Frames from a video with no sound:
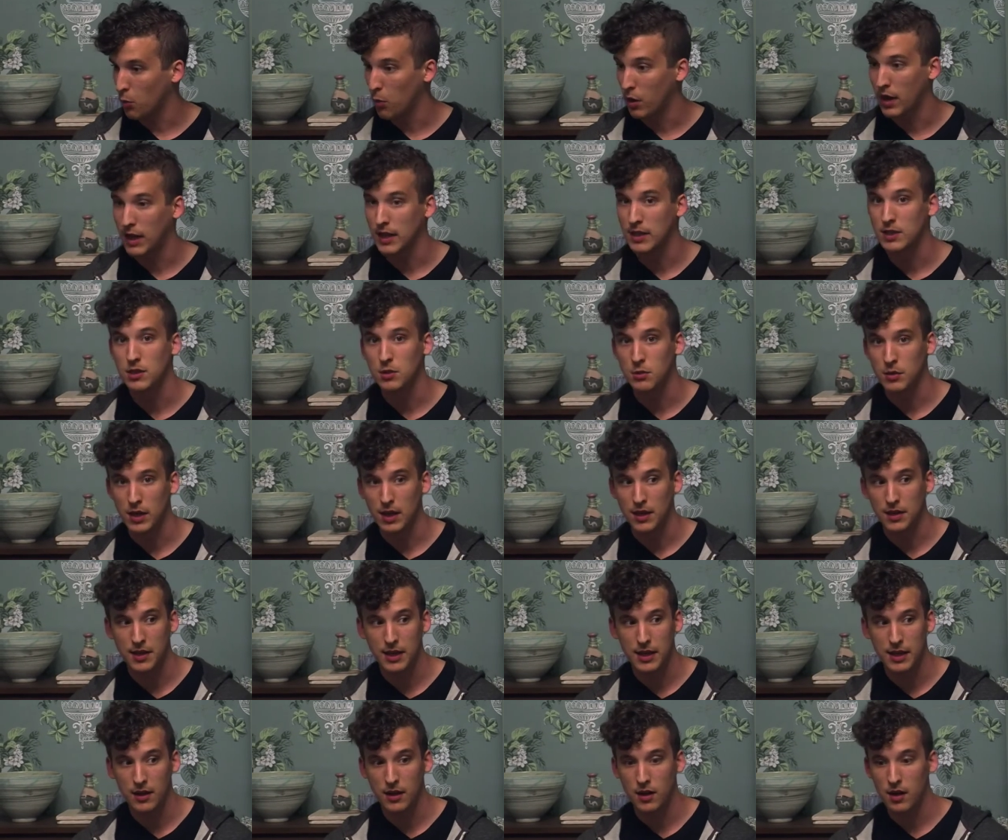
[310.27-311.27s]
what I do in a
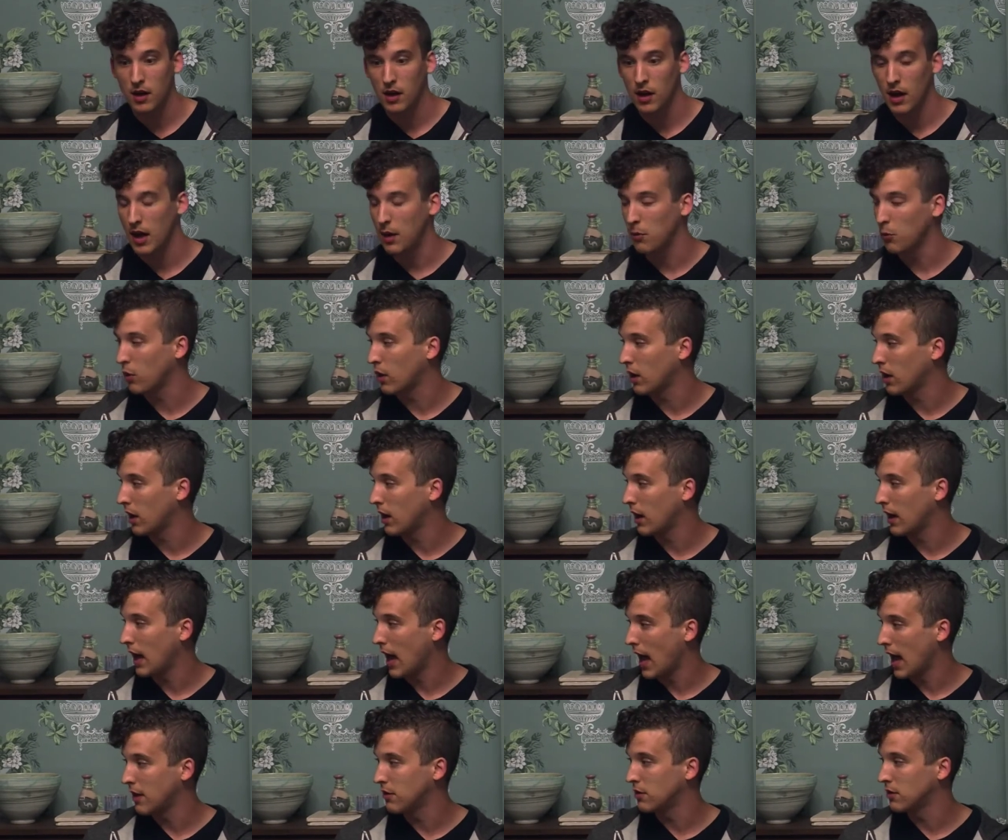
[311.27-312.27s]
theater and what I
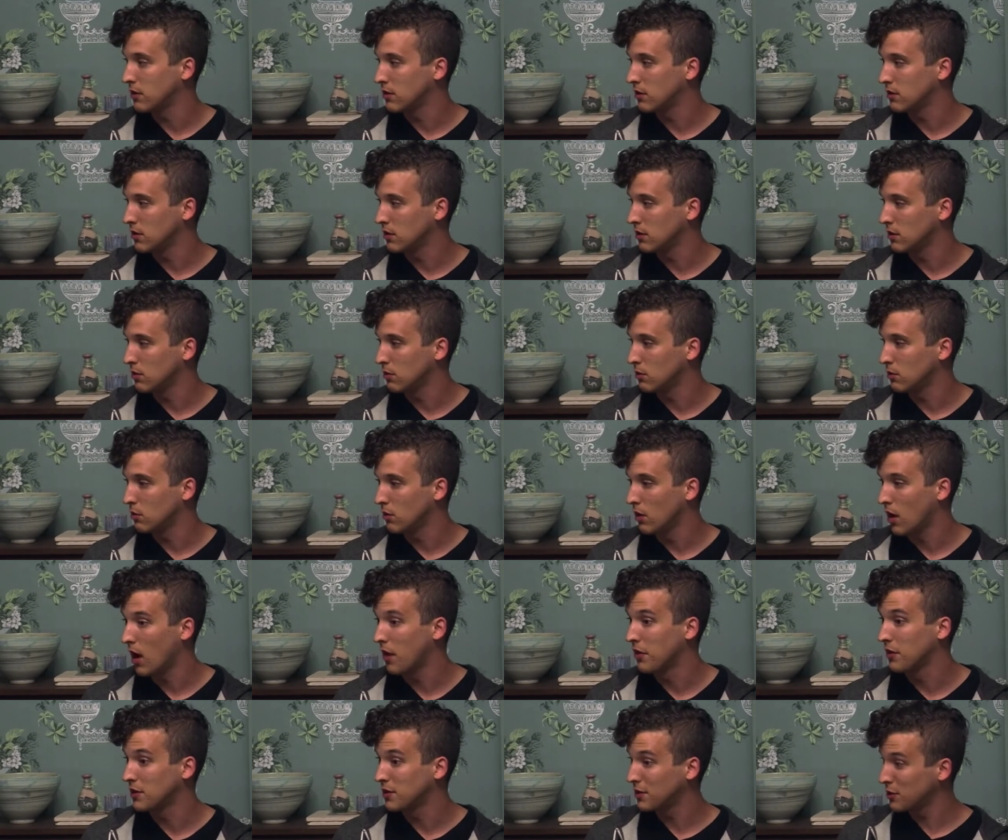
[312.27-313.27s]
either do
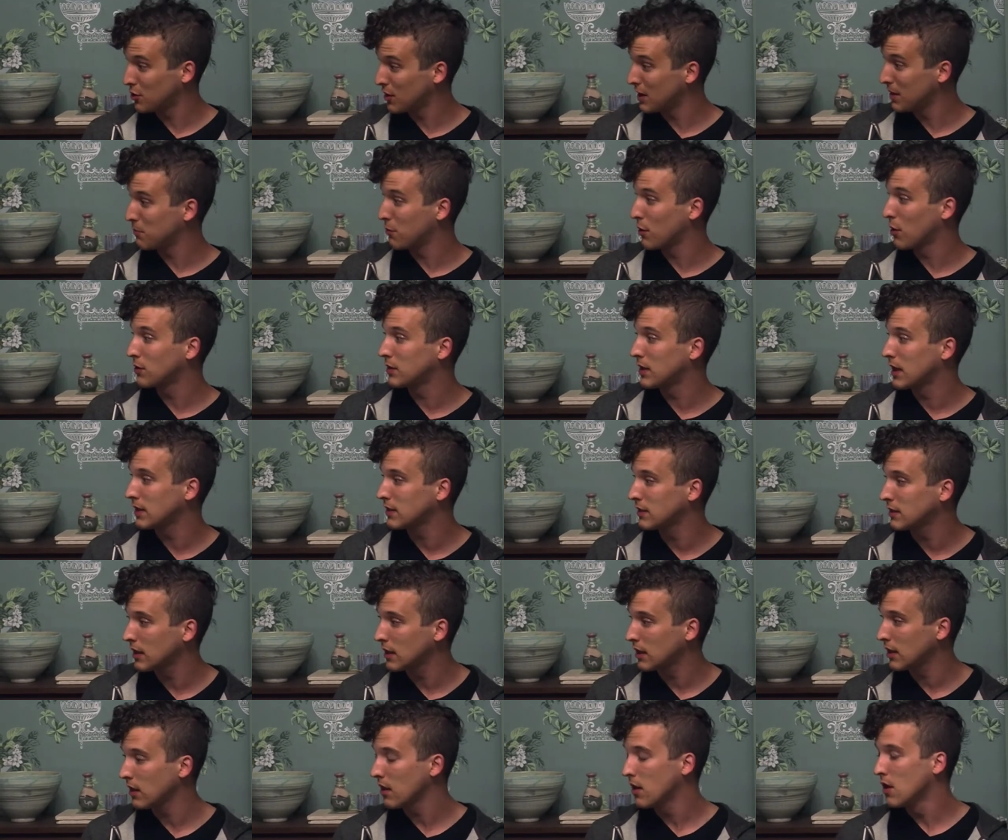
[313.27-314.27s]
on the street
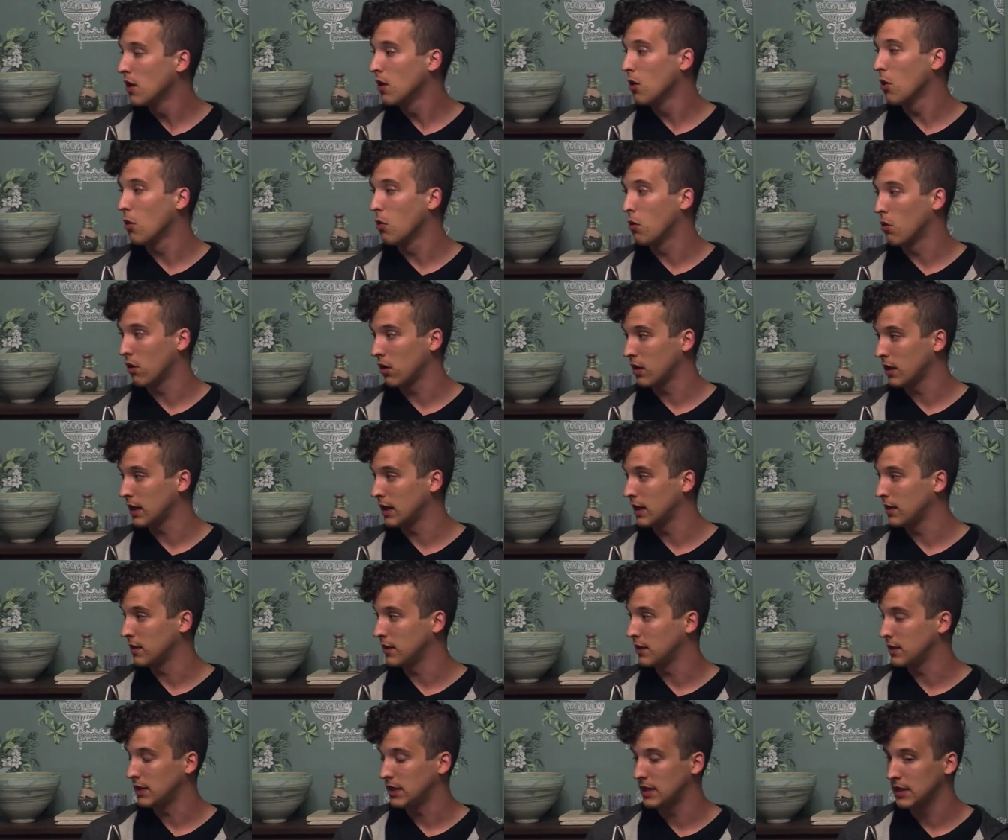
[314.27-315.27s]
protesting or in
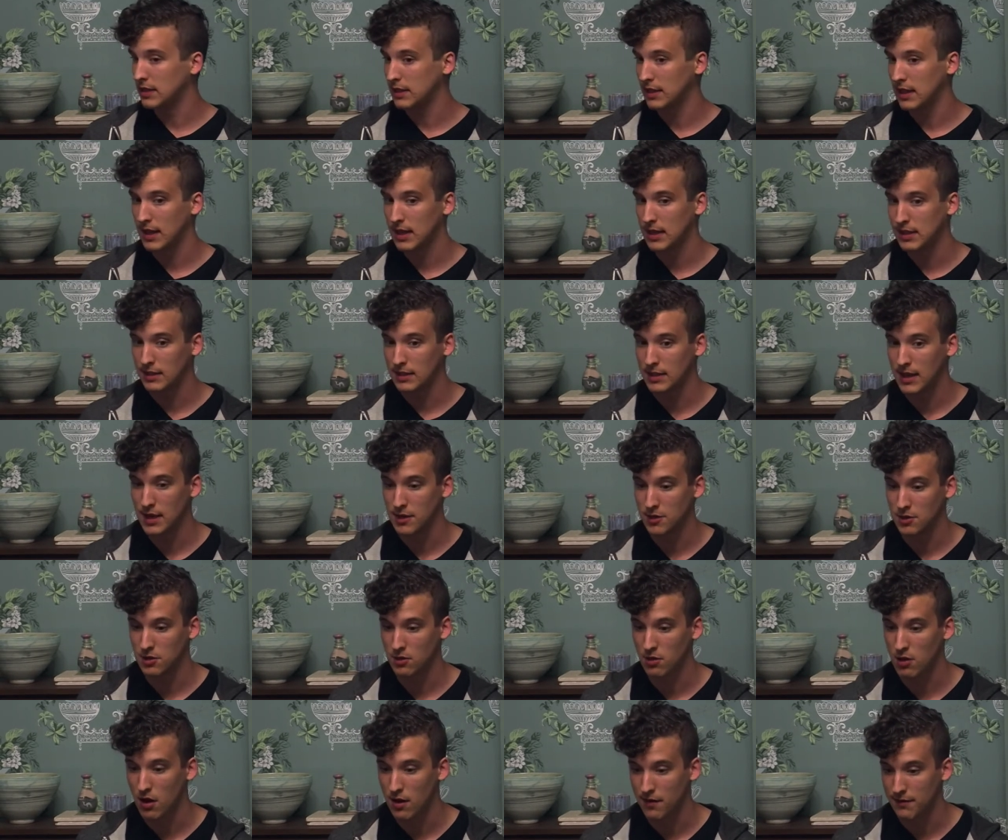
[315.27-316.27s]
the DSA's
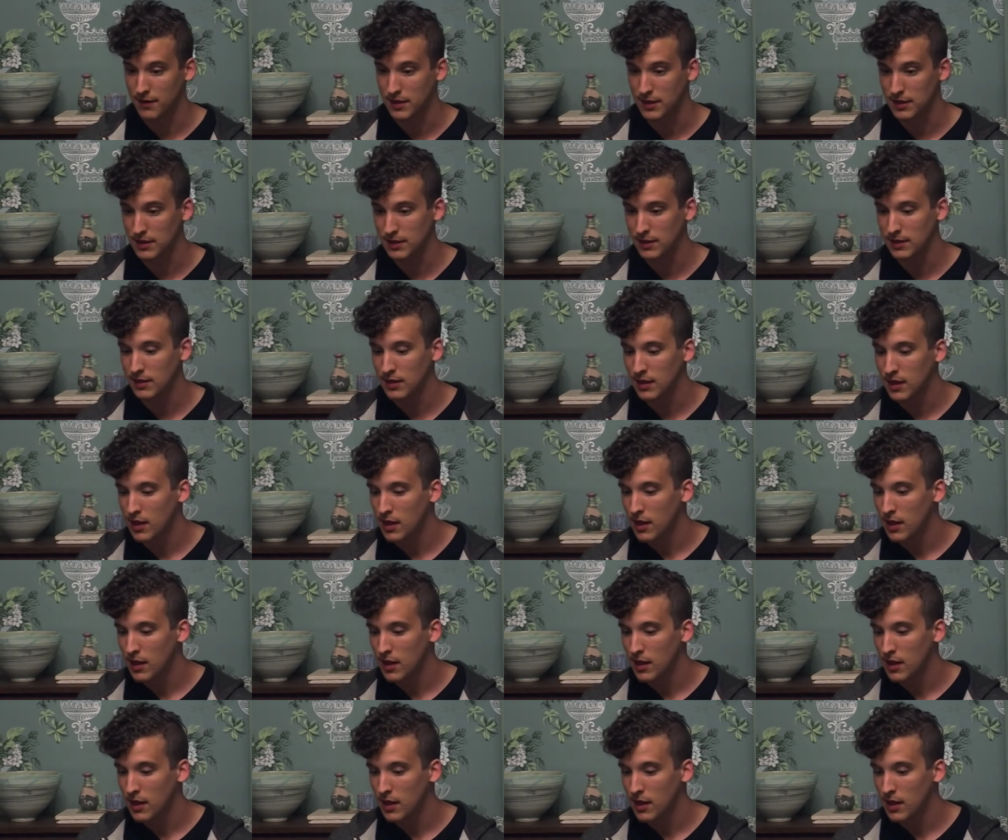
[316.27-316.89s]
national office.